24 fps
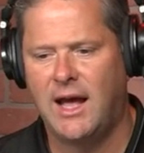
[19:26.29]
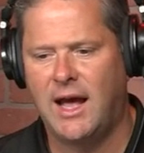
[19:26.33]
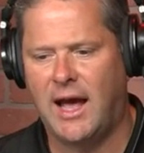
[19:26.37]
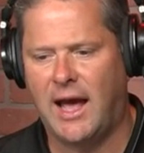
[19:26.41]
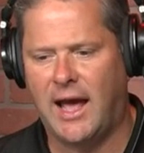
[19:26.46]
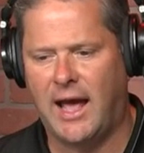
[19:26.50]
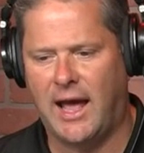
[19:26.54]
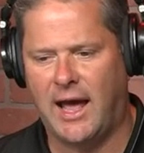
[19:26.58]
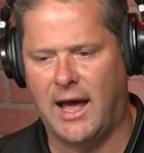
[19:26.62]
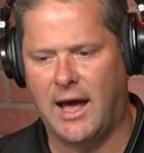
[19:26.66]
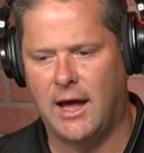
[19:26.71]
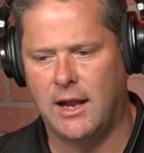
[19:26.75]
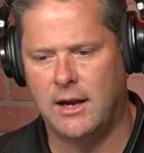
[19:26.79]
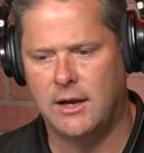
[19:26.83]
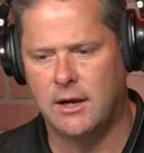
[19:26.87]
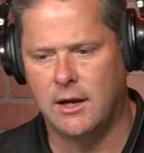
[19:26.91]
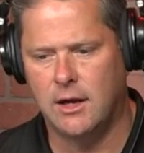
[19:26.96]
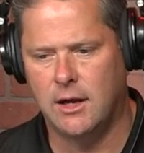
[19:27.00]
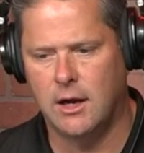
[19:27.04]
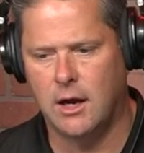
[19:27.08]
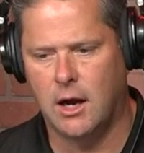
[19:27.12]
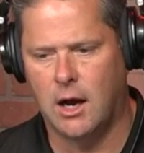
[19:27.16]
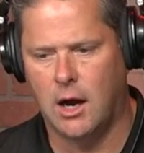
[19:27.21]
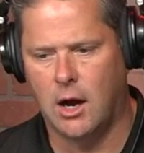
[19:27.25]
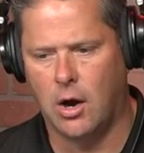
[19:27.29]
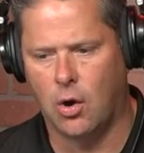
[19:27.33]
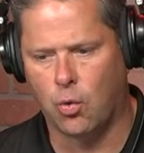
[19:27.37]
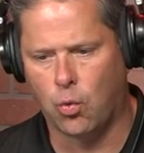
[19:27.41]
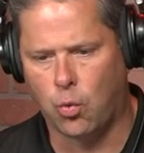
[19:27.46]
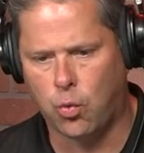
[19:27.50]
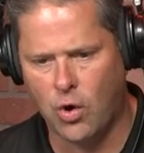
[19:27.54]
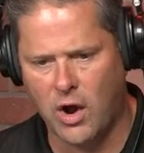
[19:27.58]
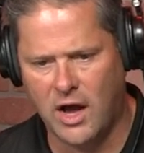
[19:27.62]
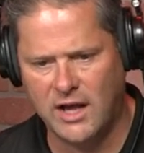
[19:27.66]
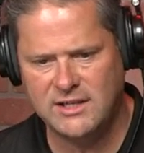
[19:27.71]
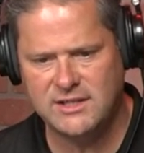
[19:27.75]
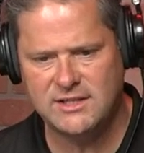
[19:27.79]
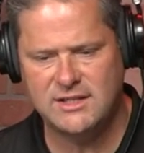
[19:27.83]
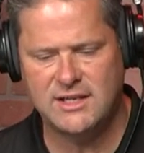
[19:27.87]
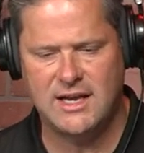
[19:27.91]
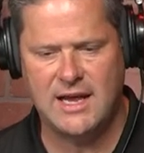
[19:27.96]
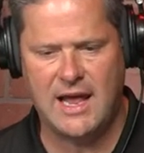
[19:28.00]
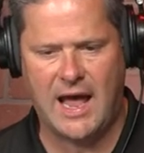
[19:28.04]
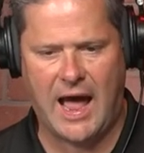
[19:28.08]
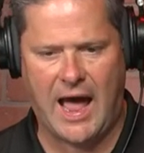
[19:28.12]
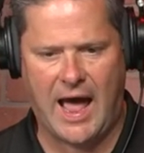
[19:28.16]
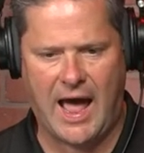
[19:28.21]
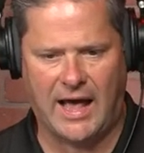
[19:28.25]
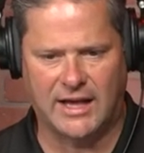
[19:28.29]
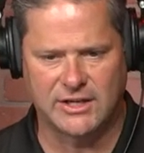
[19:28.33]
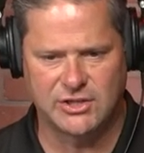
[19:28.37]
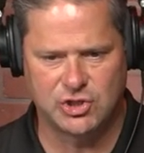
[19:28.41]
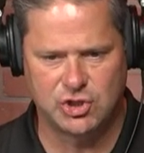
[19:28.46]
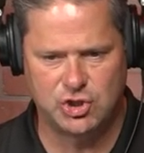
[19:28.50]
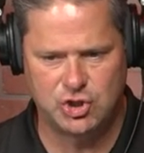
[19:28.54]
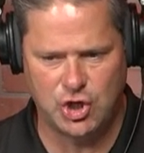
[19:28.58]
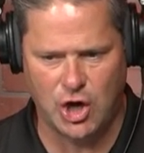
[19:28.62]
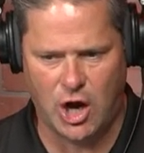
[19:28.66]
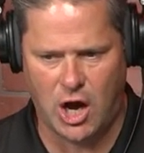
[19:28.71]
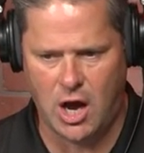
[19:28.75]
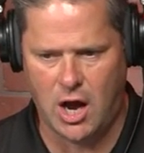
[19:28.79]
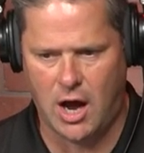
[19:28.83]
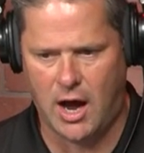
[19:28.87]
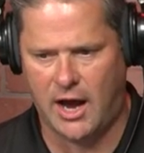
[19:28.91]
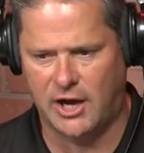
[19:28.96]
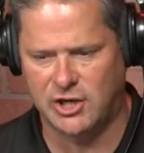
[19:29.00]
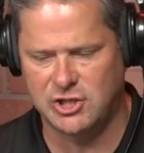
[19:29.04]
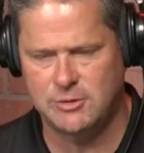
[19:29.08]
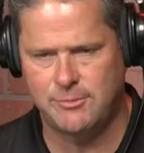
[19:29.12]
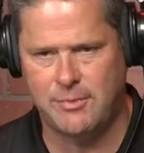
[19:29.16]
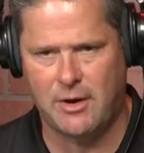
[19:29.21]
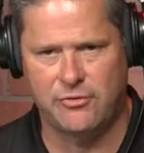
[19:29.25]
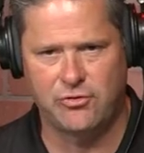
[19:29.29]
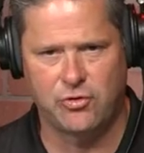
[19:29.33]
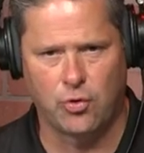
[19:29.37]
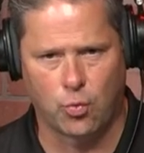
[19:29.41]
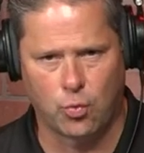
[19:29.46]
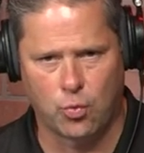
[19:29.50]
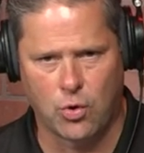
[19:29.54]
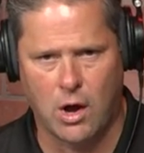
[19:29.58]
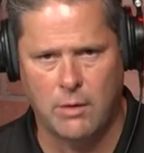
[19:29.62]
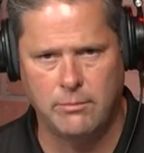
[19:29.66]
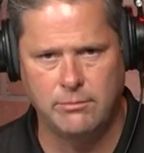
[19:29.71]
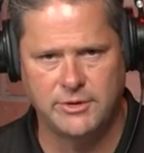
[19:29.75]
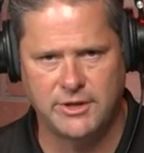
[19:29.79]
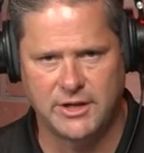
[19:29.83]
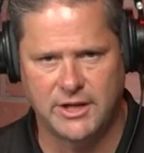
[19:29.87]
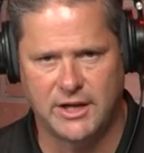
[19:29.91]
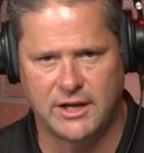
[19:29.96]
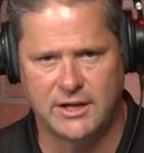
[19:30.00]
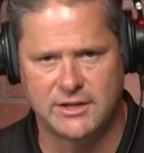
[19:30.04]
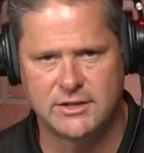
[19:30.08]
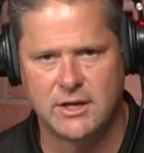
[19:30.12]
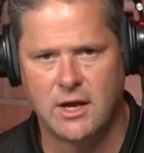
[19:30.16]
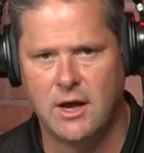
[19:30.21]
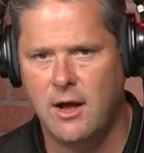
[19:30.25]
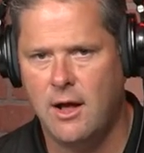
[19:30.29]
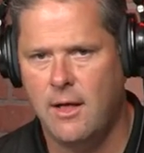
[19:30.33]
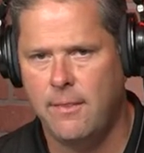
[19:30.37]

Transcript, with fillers: And uh, Rusty asked Josh about the rumblings